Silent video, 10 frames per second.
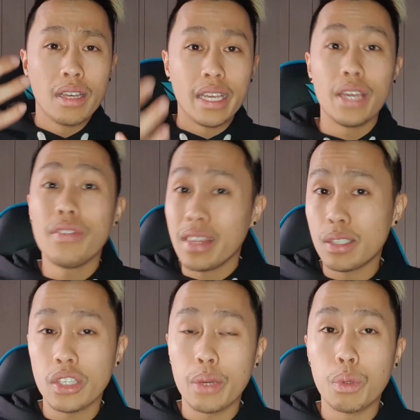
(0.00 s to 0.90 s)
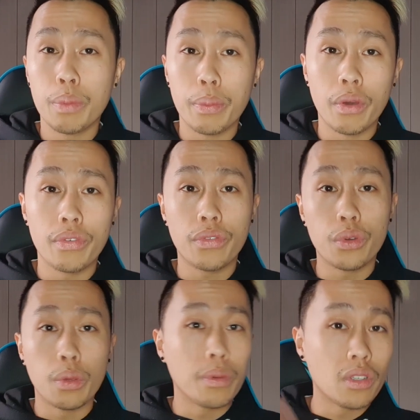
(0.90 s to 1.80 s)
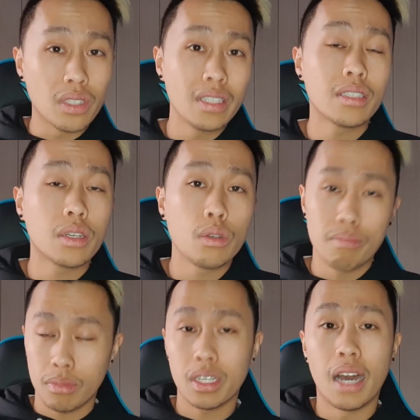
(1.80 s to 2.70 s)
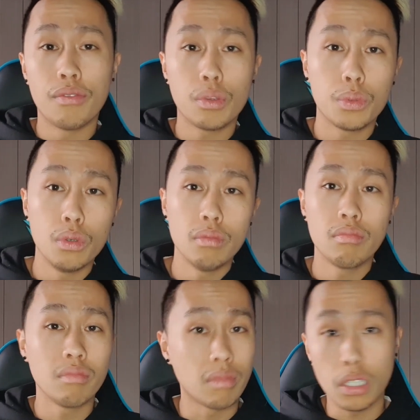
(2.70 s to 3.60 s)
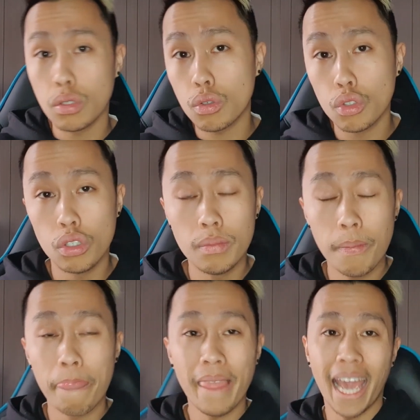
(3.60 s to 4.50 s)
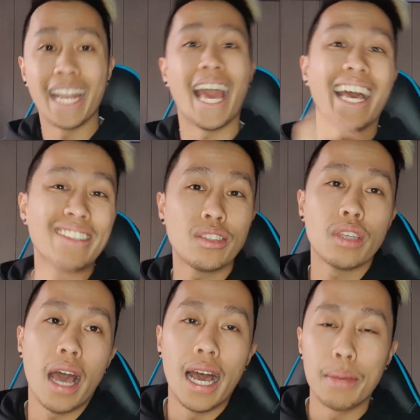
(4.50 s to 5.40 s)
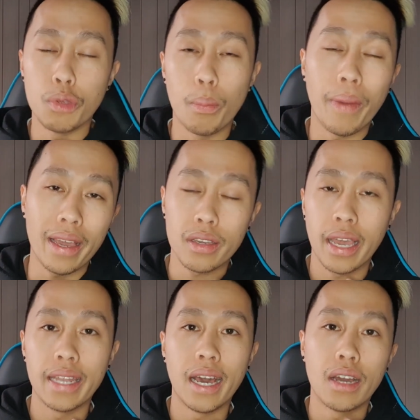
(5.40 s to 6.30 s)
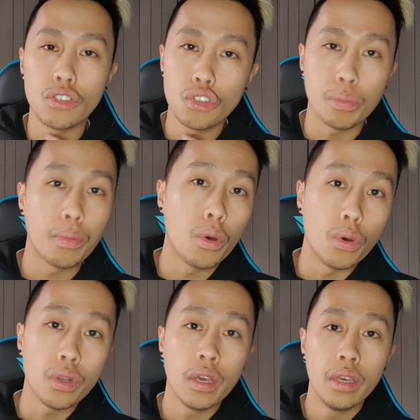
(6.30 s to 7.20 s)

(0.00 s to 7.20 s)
even this chair would be perfect for you because it is comfortable, does look good, and it has your back and arch support.